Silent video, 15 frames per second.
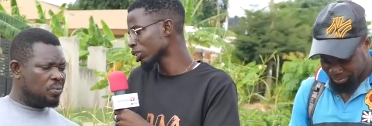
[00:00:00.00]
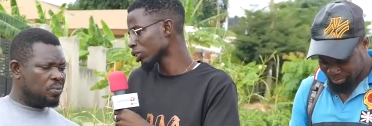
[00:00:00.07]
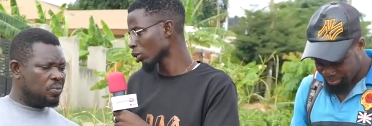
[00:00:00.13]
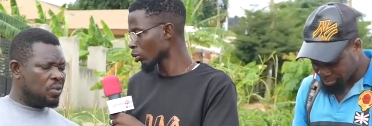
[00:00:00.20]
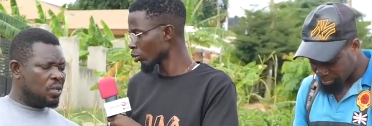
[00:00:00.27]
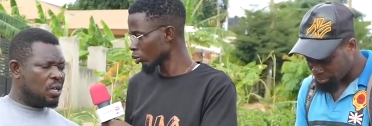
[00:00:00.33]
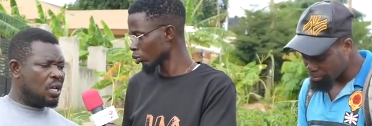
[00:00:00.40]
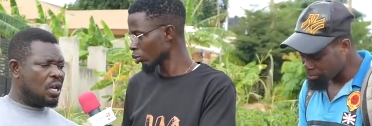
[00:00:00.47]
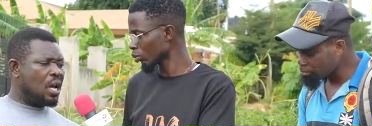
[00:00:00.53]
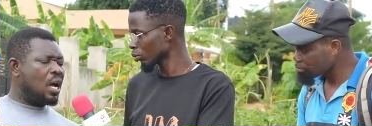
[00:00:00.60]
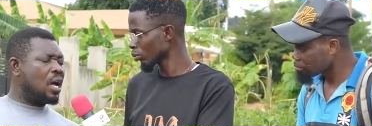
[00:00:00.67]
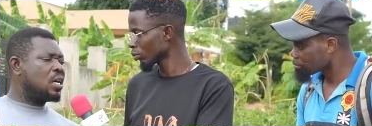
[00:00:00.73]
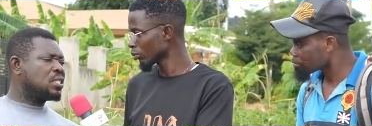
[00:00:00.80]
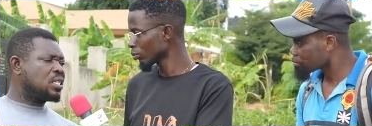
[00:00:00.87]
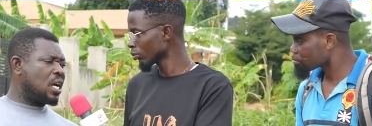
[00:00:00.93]
Speaker 1: nche ho so.
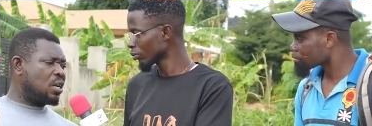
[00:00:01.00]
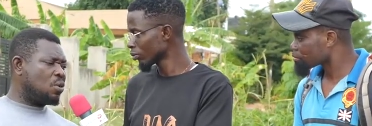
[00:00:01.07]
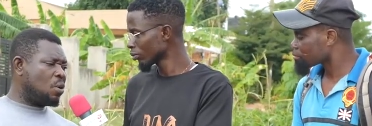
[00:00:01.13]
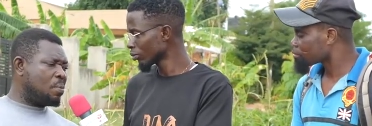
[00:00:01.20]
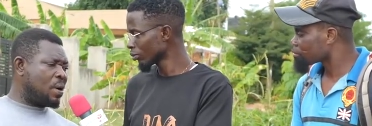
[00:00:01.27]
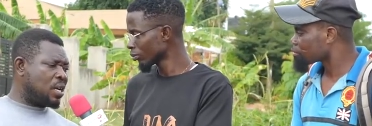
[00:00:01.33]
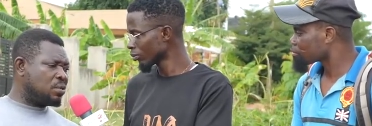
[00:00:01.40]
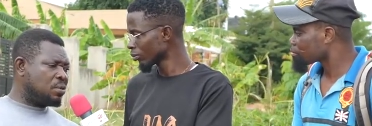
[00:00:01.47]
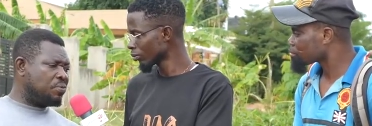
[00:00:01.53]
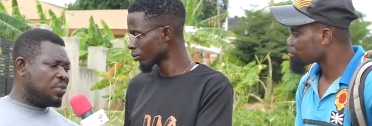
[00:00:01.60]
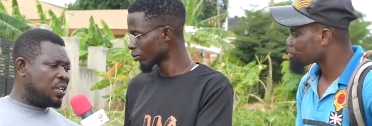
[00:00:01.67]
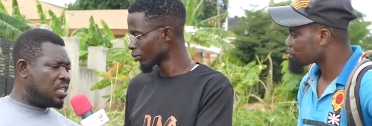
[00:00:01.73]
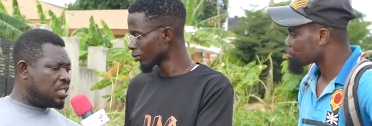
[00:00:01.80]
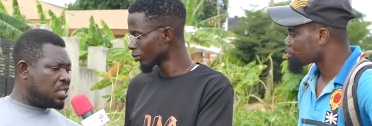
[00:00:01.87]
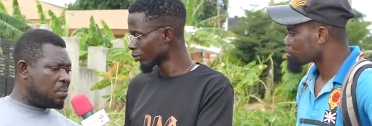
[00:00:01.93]
Ah, so na oba so
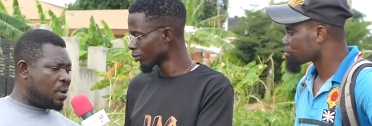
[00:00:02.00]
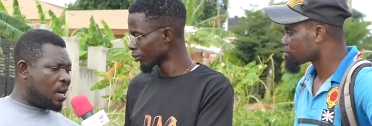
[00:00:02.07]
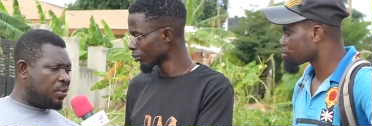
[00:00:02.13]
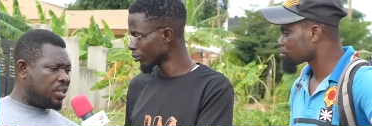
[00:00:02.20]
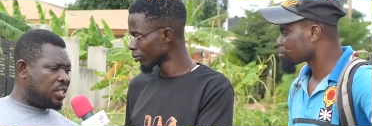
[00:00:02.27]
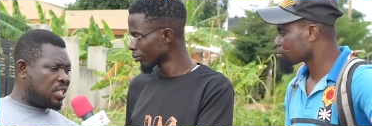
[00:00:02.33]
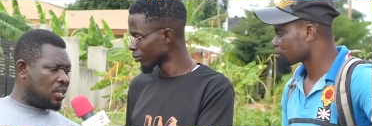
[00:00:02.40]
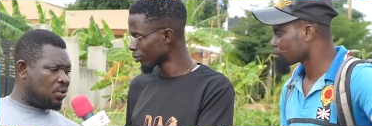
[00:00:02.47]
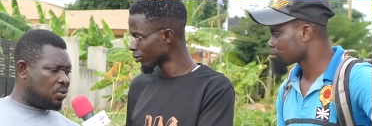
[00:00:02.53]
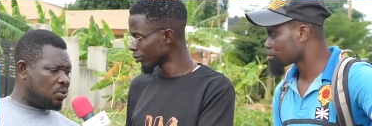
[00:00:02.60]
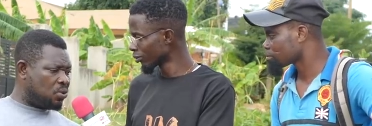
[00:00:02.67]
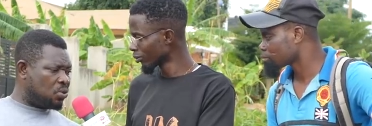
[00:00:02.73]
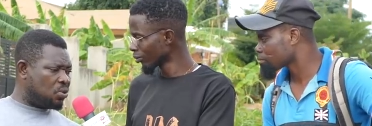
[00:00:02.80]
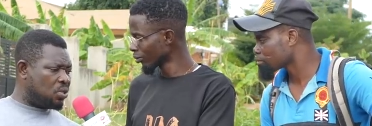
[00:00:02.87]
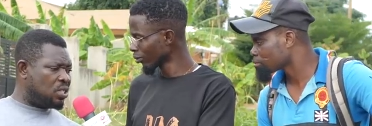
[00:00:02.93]
feelings ba wan nche no ho
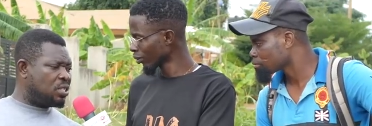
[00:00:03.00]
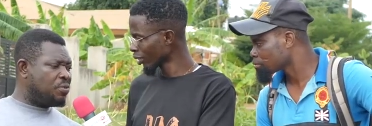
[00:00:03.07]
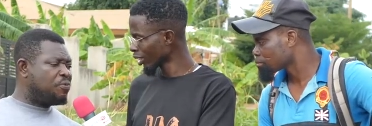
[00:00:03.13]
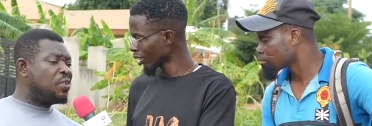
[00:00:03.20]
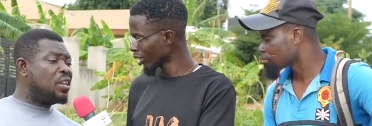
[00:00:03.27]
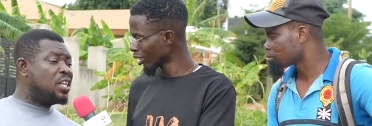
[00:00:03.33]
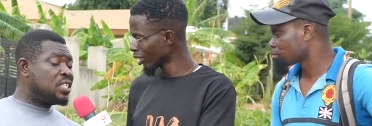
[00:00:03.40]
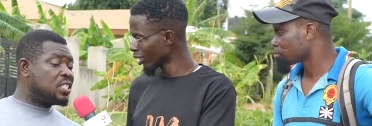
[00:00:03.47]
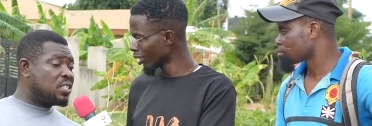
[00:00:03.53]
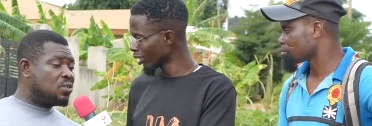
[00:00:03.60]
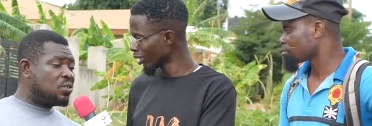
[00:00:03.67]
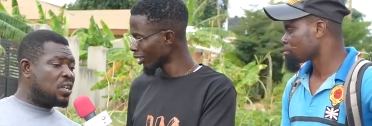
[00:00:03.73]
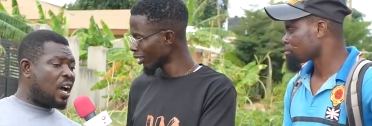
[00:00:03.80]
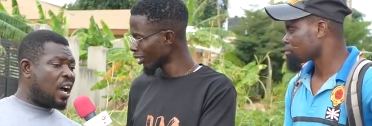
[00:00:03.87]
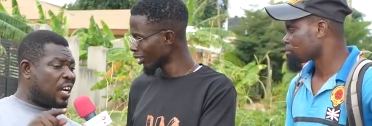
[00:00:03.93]
so. Nti feelings
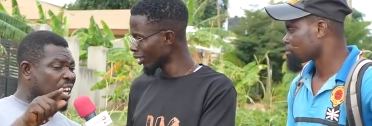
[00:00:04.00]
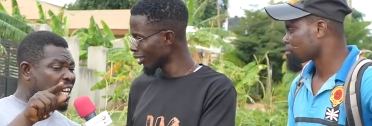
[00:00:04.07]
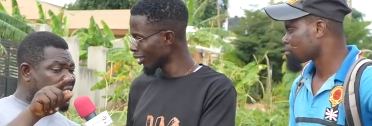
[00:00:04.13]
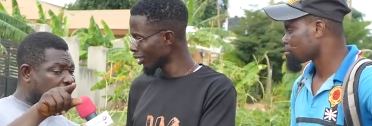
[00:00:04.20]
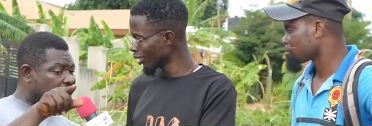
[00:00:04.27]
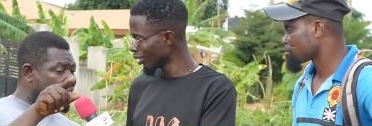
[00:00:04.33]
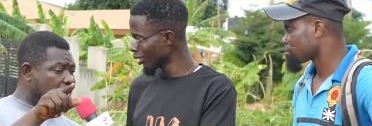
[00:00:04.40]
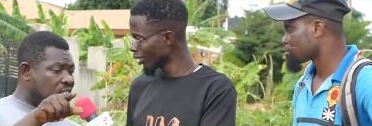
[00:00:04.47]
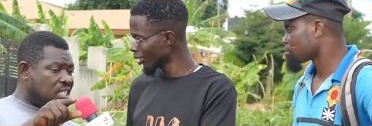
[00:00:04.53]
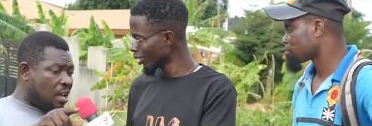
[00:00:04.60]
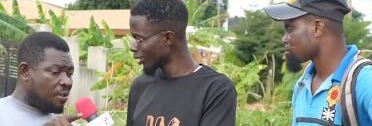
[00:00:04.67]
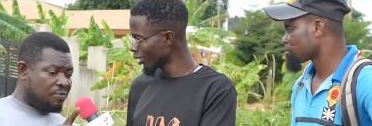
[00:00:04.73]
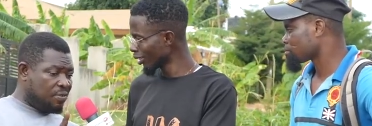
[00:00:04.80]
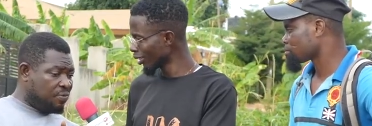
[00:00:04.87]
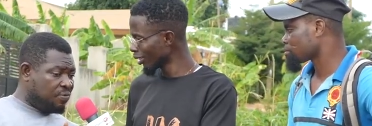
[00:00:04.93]
no adanse ni
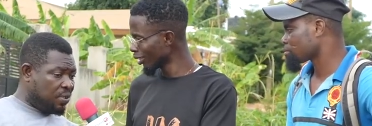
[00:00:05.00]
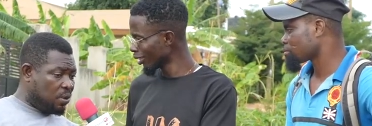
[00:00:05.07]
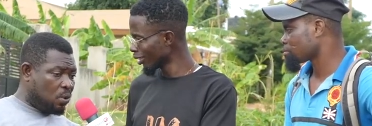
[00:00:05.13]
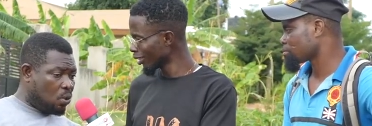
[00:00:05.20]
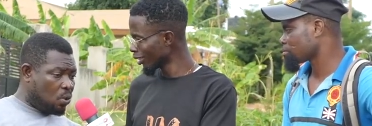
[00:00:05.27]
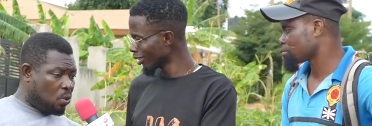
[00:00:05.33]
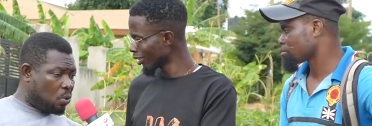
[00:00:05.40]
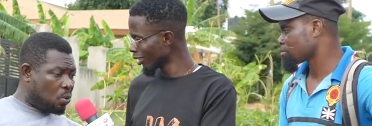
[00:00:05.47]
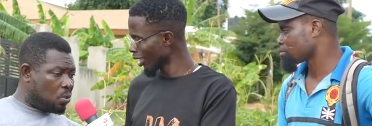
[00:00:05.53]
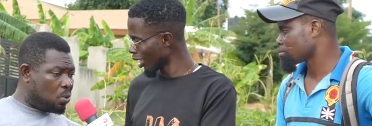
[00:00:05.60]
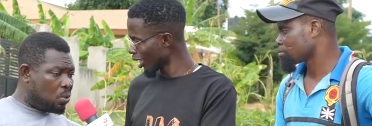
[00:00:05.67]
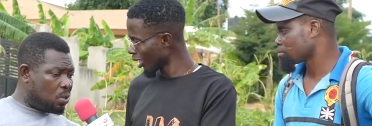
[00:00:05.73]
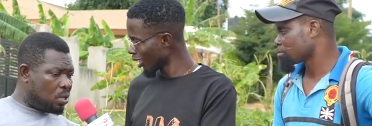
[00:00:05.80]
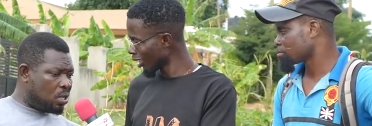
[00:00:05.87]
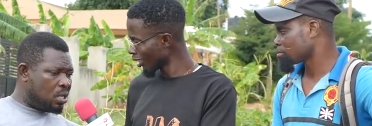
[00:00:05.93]
san finfini wo no.
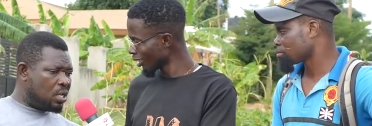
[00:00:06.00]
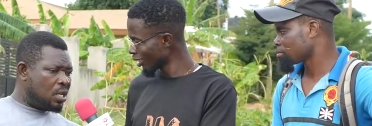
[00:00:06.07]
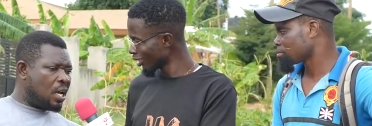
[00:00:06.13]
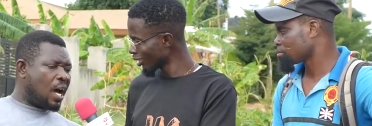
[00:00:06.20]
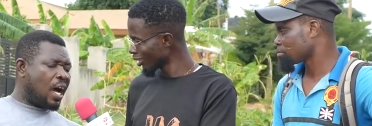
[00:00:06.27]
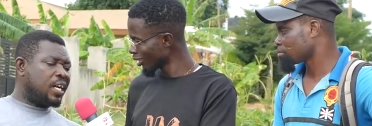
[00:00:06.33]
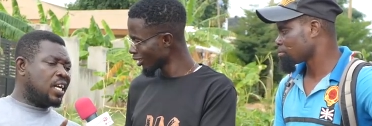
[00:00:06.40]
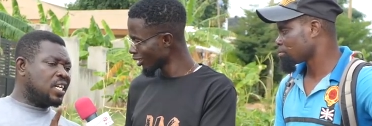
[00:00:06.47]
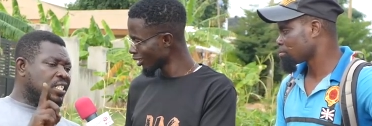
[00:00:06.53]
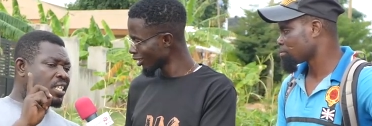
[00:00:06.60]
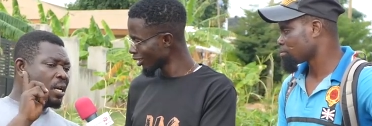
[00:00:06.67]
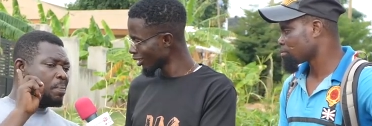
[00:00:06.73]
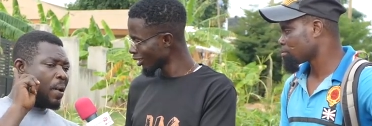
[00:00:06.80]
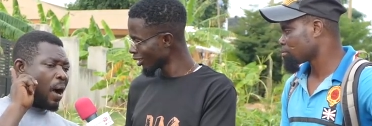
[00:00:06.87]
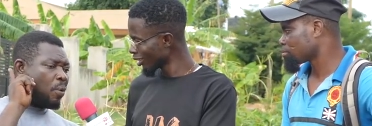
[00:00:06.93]
Eh. A dance
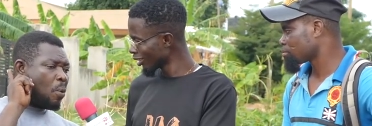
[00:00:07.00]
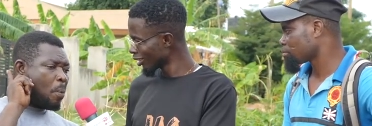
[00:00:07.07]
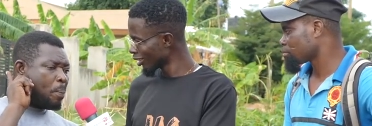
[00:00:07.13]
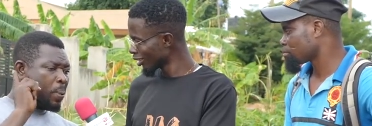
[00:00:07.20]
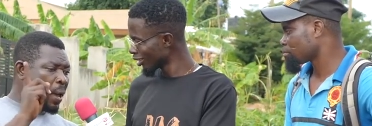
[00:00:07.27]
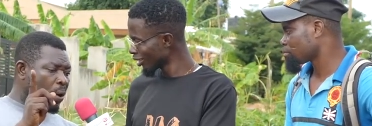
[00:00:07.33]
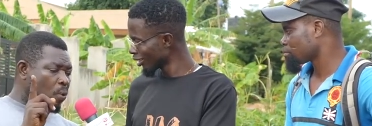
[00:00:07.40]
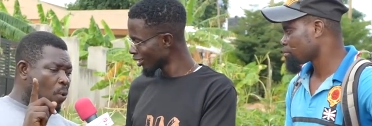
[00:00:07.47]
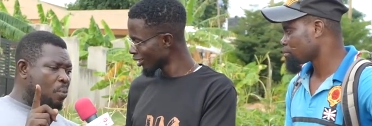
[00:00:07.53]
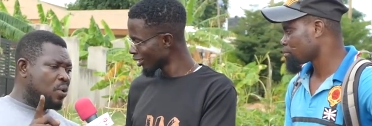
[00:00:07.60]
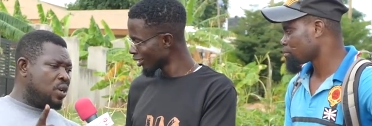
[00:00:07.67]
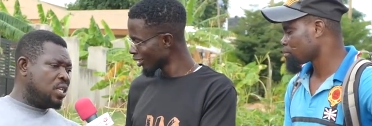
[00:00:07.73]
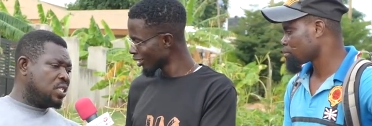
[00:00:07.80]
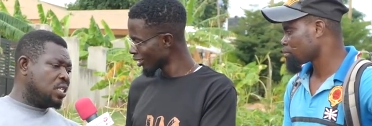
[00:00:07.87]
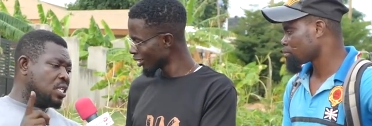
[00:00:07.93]
here, but I could pay
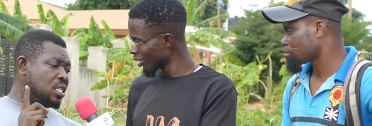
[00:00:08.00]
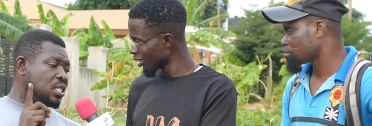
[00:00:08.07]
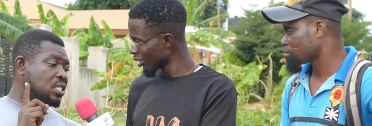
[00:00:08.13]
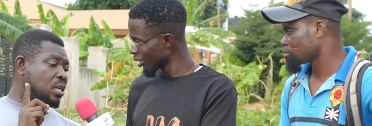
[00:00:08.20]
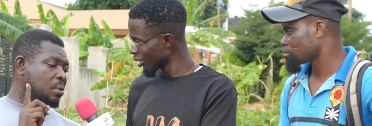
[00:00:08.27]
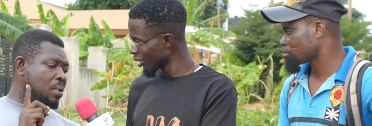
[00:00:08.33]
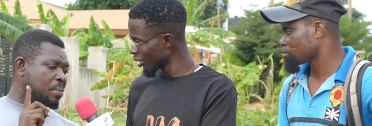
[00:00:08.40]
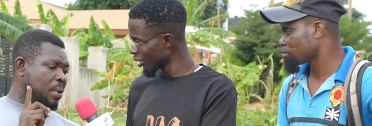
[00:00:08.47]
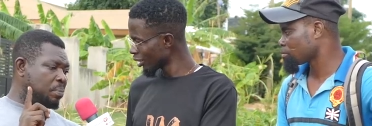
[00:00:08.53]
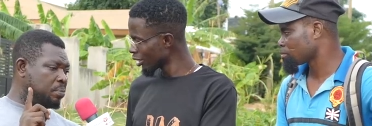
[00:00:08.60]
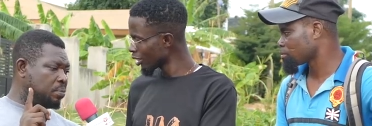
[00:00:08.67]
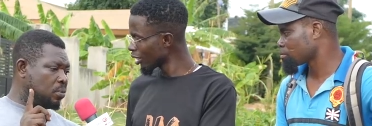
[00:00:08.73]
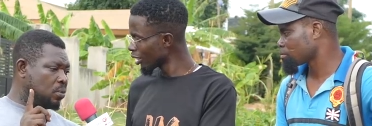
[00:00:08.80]
woman is in Yin's and Babam.